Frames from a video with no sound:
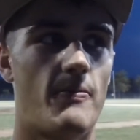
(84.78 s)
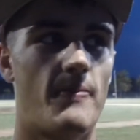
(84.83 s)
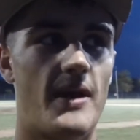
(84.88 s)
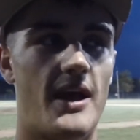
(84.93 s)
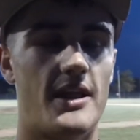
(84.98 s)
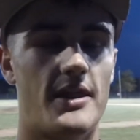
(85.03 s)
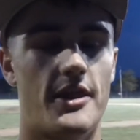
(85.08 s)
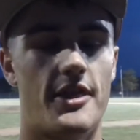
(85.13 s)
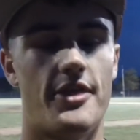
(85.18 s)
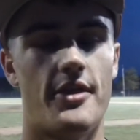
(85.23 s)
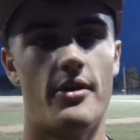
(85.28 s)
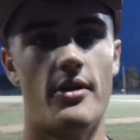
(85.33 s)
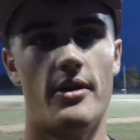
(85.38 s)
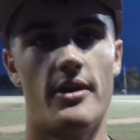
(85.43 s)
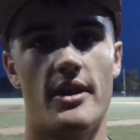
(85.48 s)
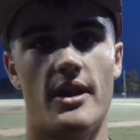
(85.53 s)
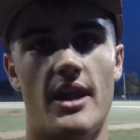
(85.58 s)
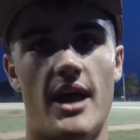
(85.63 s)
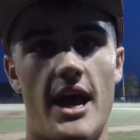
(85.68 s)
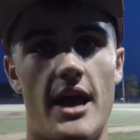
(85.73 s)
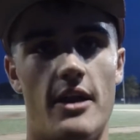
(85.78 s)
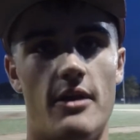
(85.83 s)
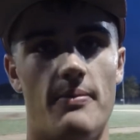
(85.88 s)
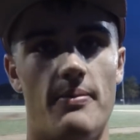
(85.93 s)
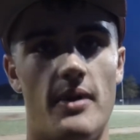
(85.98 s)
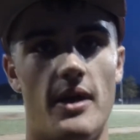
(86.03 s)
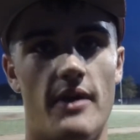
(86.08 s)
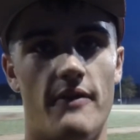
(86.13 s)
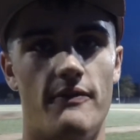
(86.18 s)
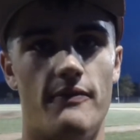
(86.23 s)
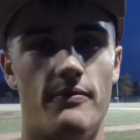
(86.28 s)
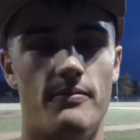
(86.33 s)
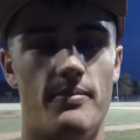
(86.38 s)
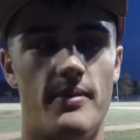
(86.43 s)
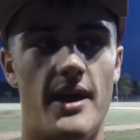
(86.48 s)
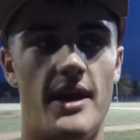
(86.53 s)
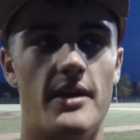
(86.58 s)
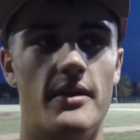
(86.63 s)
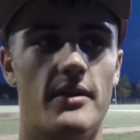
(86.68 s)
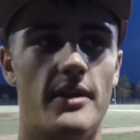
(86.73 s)
batted third in the lineup. I've
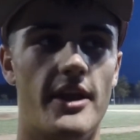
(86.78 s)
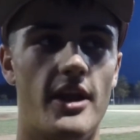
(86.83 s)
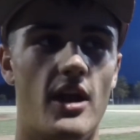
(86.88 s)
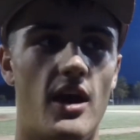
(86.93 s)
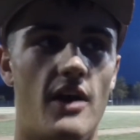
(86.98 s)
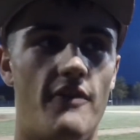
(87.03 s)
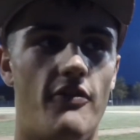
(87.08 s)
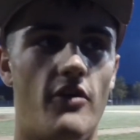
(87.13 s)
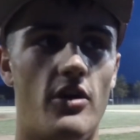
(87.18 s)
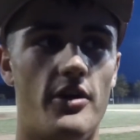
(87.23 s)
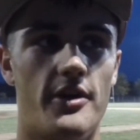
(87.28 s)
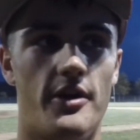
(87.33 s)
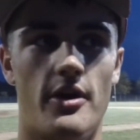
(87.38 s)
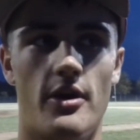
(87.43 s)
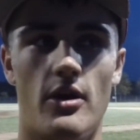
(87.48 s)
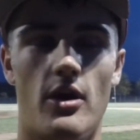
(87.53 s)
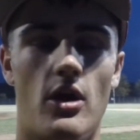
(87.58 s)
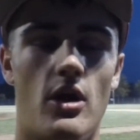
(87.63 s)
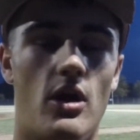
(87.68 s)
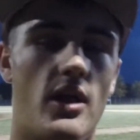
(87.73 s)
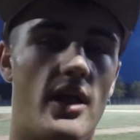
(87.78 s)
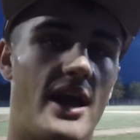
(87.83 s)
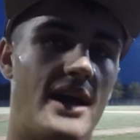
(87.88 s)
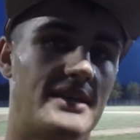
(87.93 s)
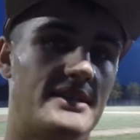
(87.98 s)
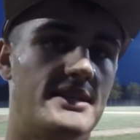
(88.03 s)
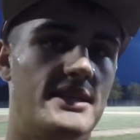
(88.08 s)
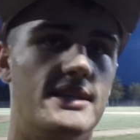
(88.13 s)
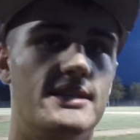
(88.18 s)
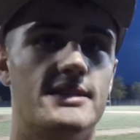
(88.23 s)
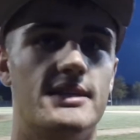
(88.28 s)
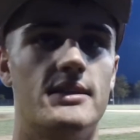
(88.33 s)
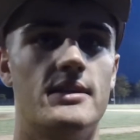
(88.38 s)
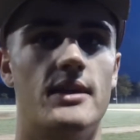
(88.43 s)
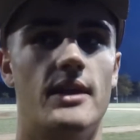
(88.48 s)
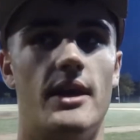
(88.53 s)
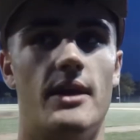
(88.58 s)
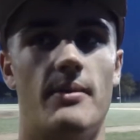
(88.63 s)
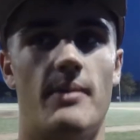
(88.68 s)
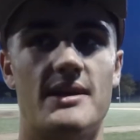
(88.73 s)
batted leadoff all year, all last season,
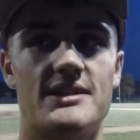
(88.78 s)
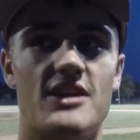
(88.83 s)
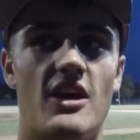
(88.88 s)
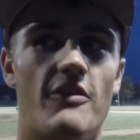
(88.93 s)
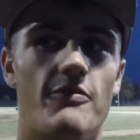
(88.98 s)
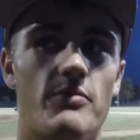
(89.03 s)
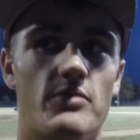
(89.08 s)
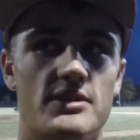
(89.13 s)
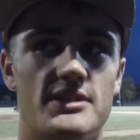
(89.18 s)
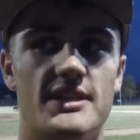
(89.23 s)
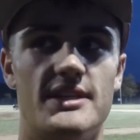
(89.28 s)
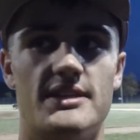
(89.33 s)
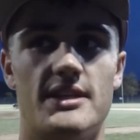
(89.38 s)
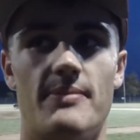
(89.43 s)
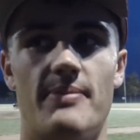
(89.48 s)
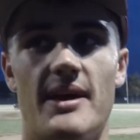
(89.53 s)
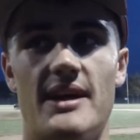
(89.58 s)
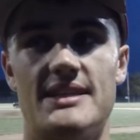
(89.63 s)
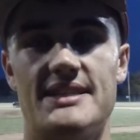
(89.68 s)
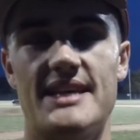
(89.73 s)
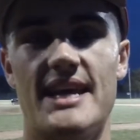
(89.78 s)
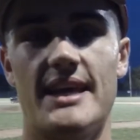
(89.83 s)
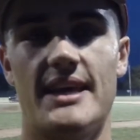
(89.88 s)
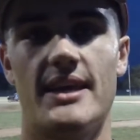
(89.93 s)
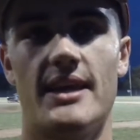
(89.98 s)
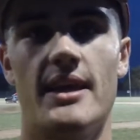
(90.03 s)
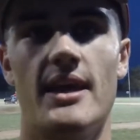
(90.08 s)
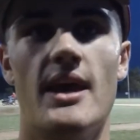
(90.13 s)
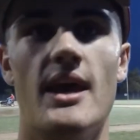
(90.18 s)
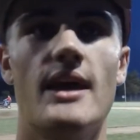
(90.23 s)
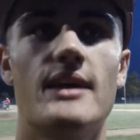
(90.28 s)
and my sophomore season I batted second.